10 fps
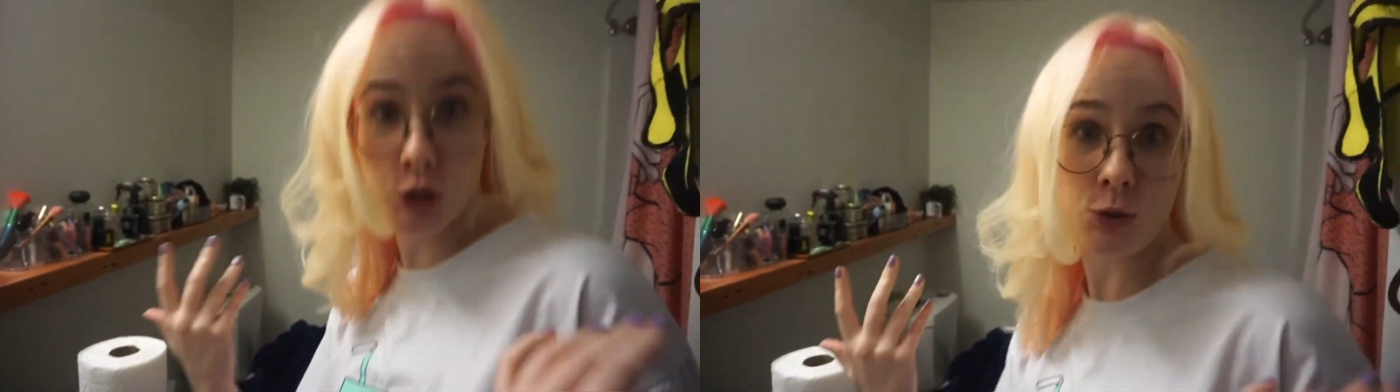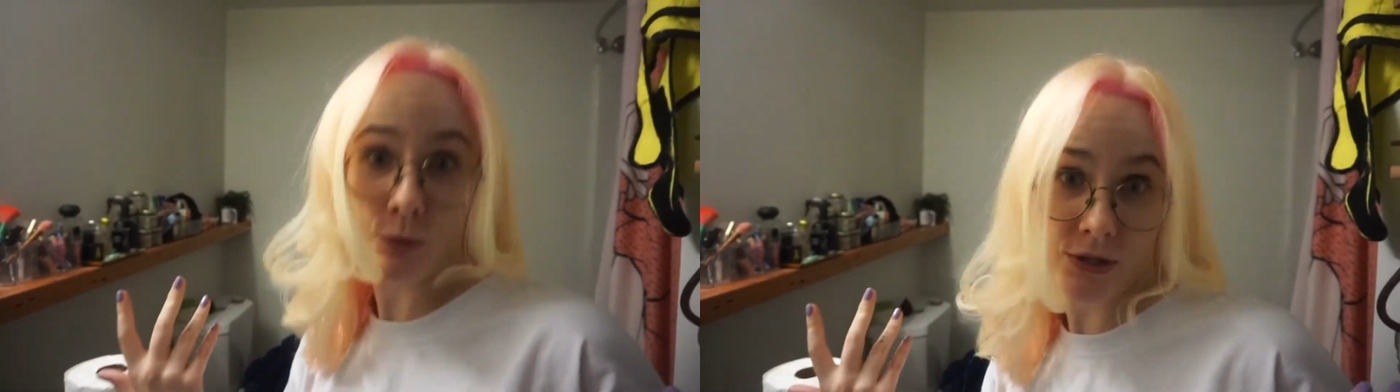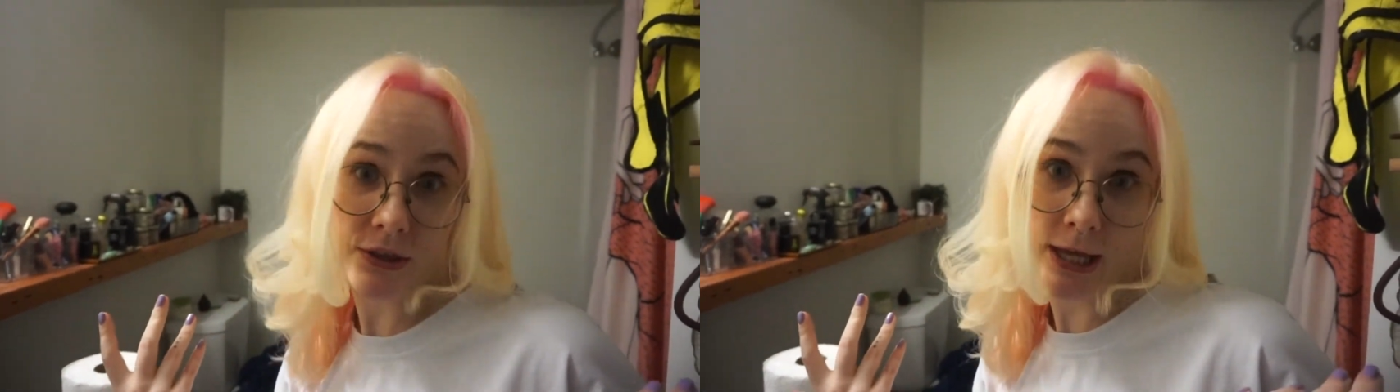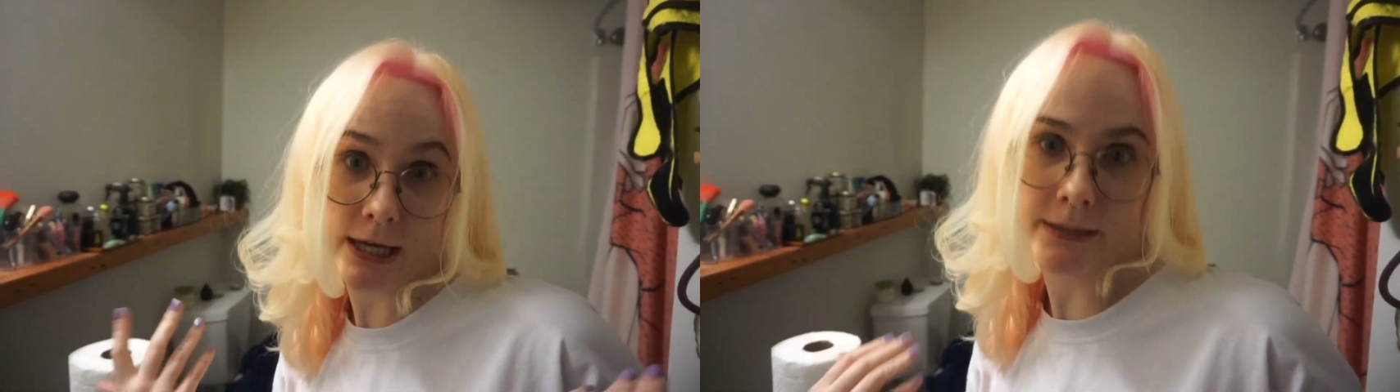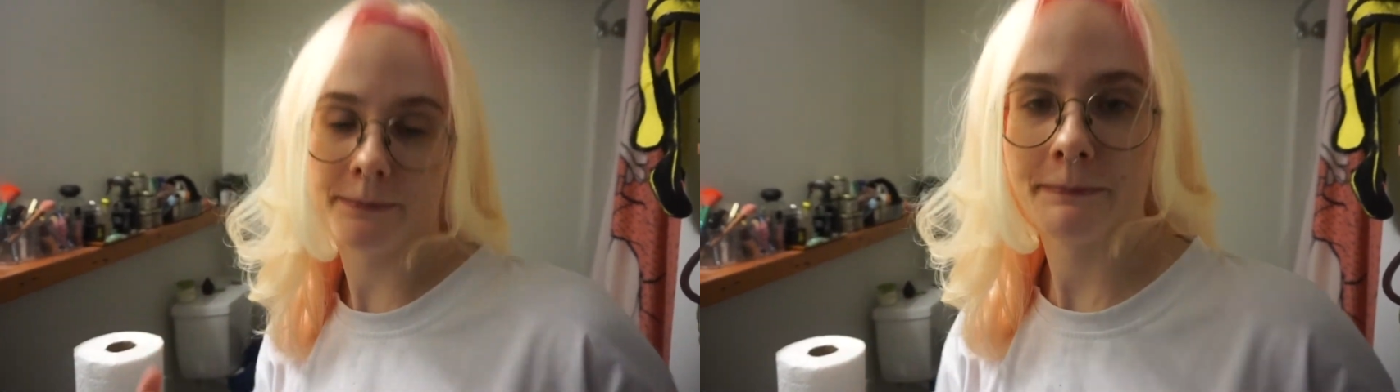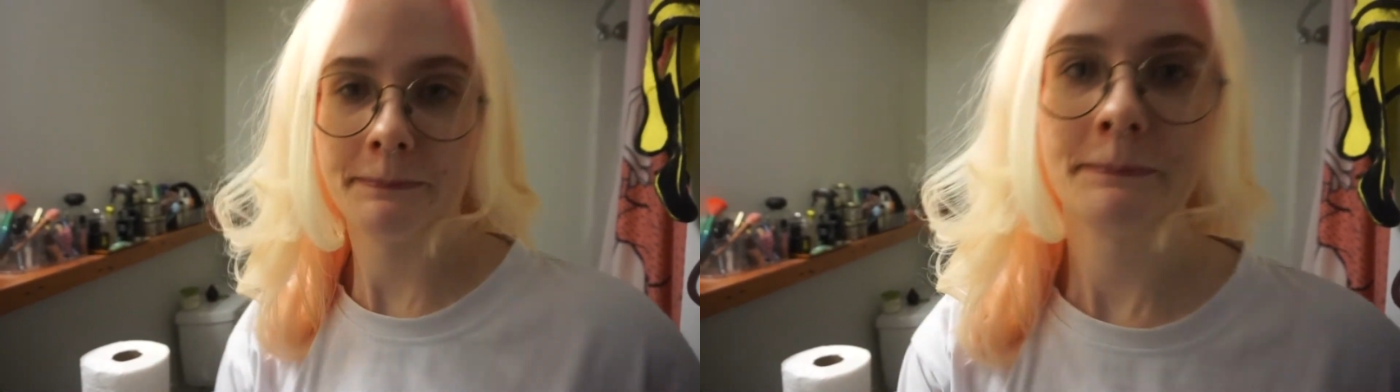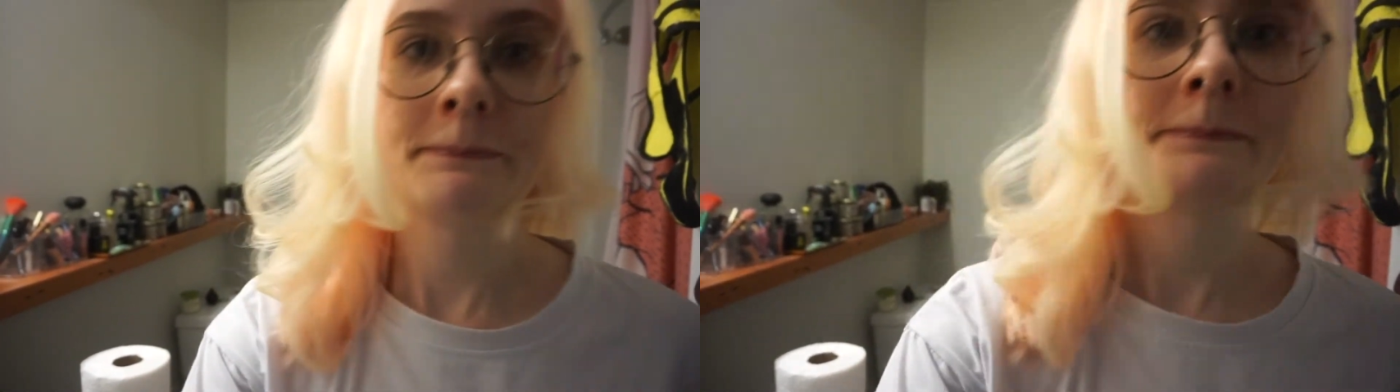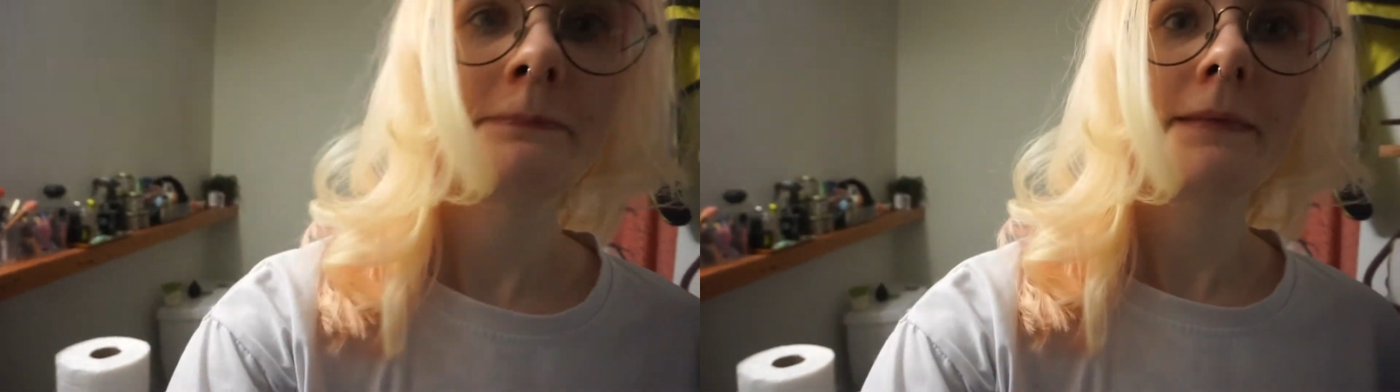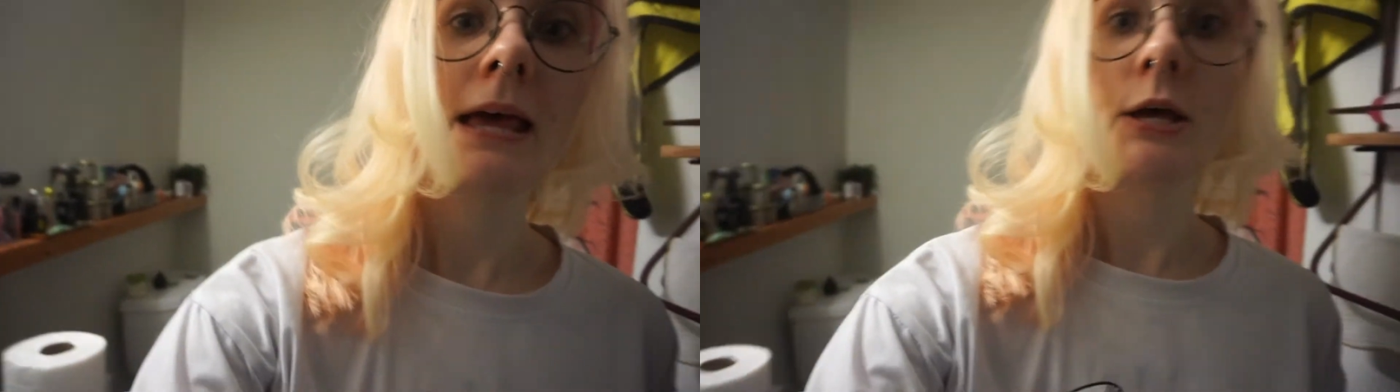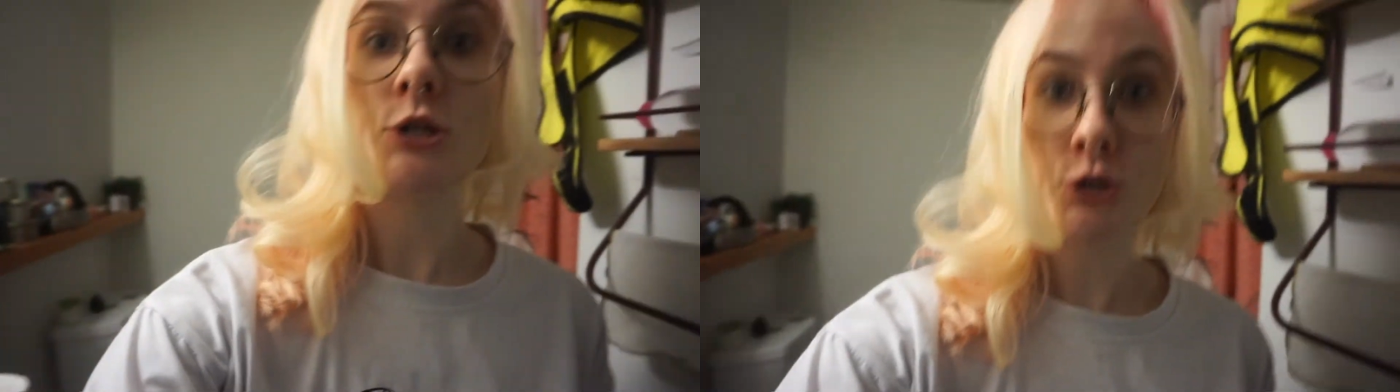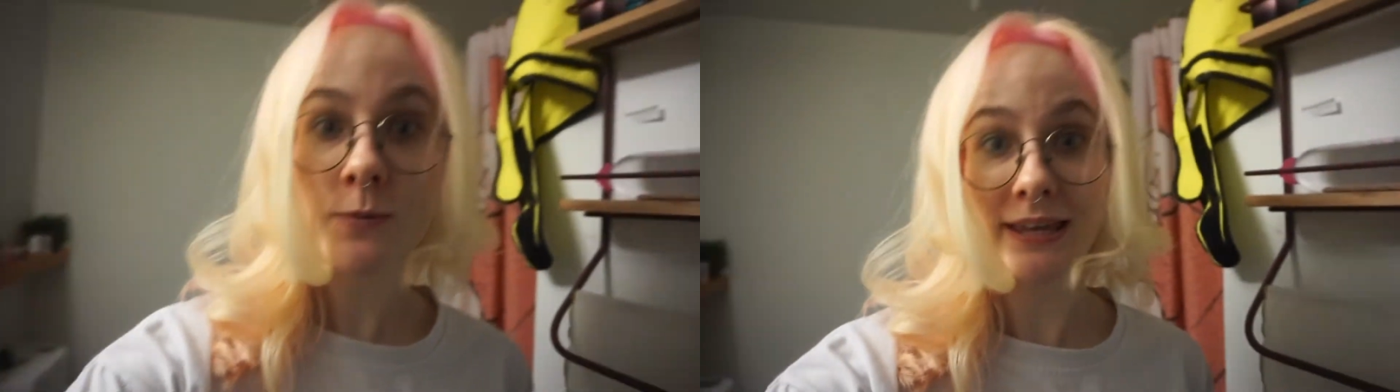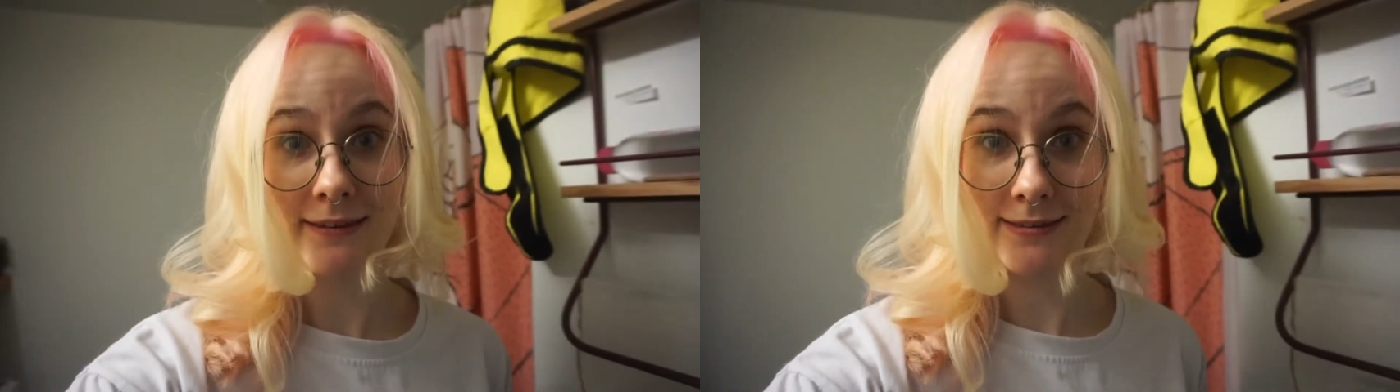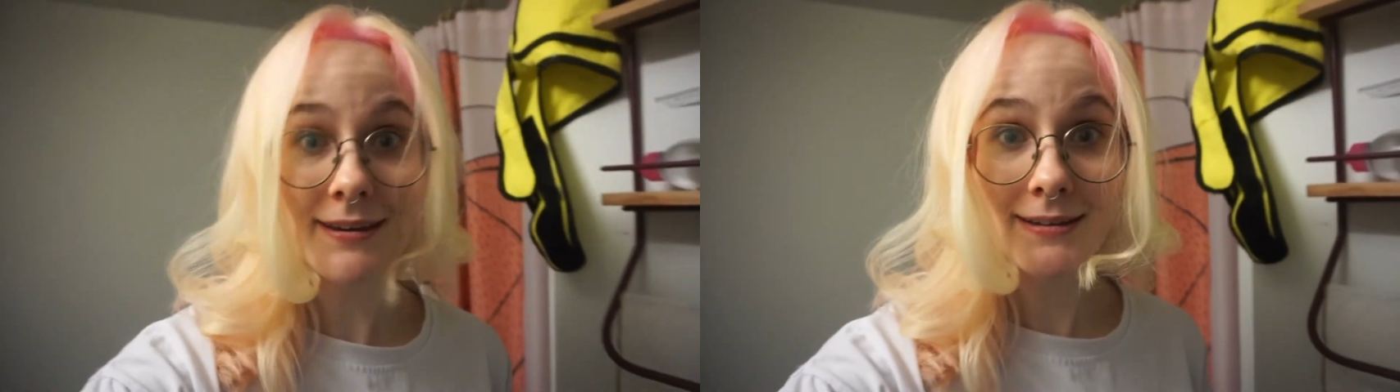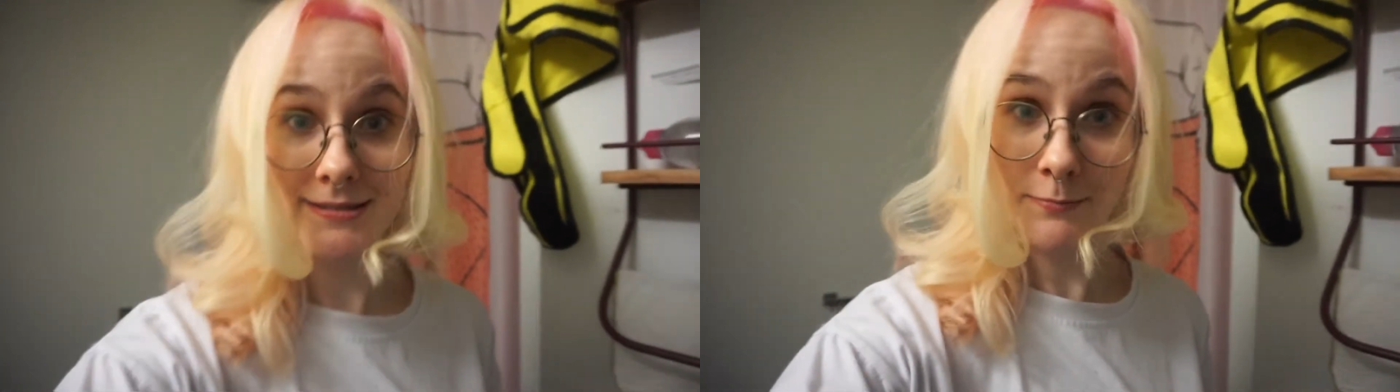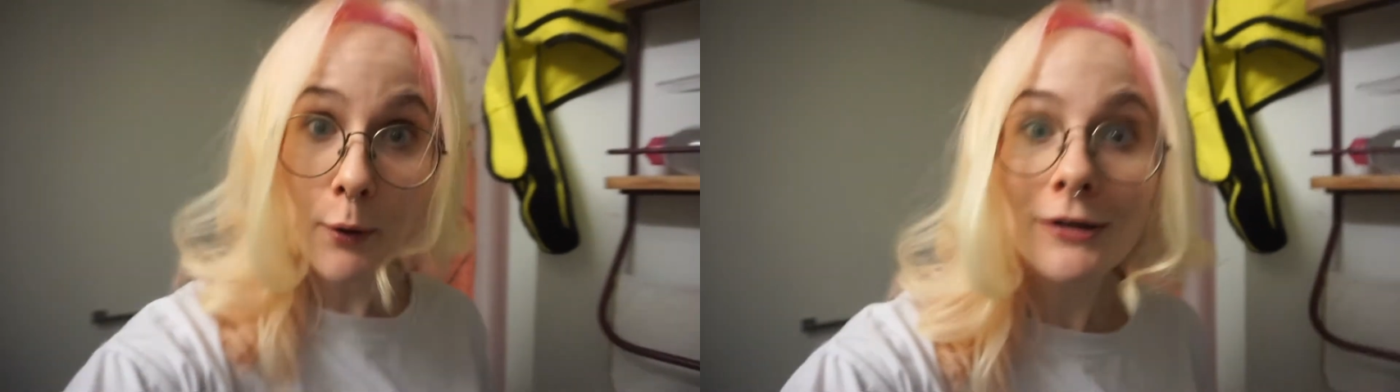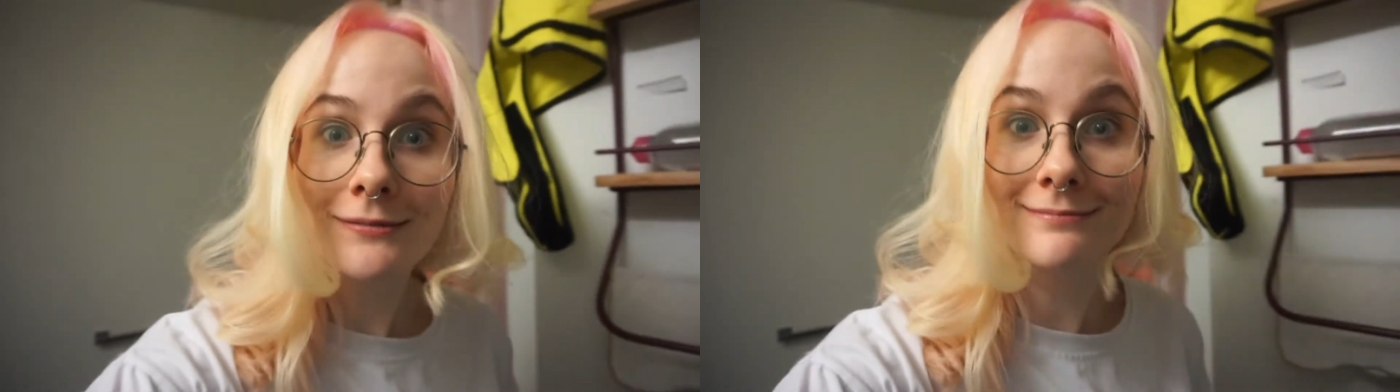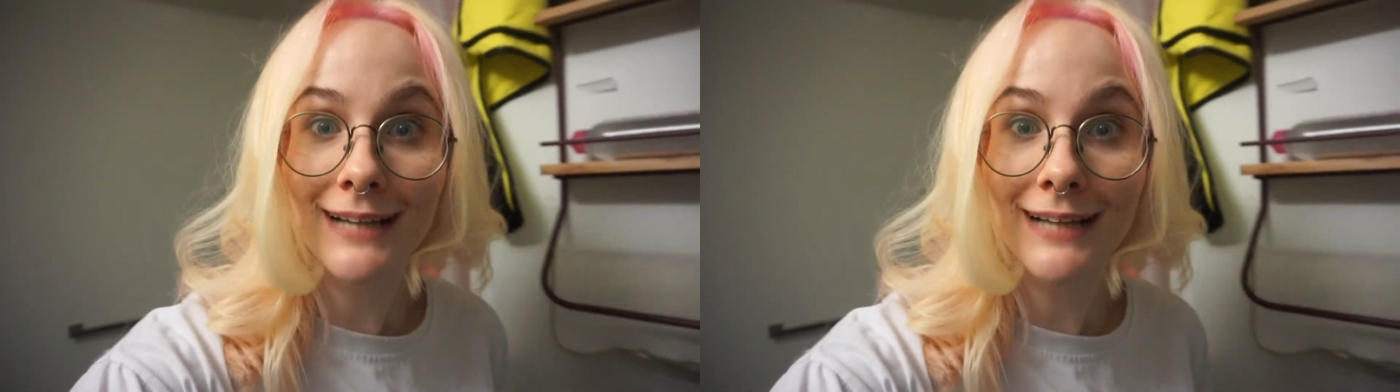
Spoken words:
do the thing. Doing the thing is important.